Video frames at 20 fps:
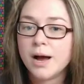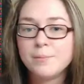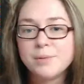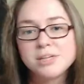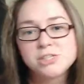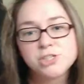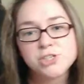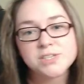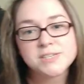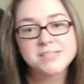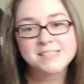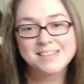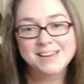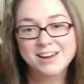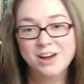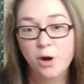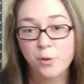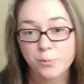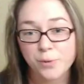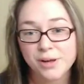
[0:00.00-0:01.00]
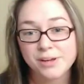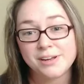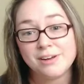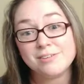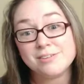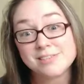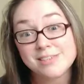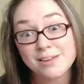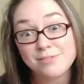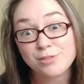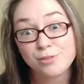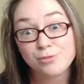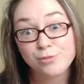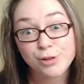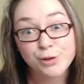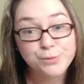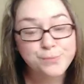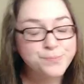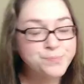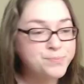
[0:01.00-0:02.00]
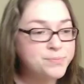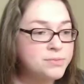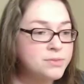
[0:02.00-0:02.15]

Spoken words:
I'm actually stuck home right now because I have the flu.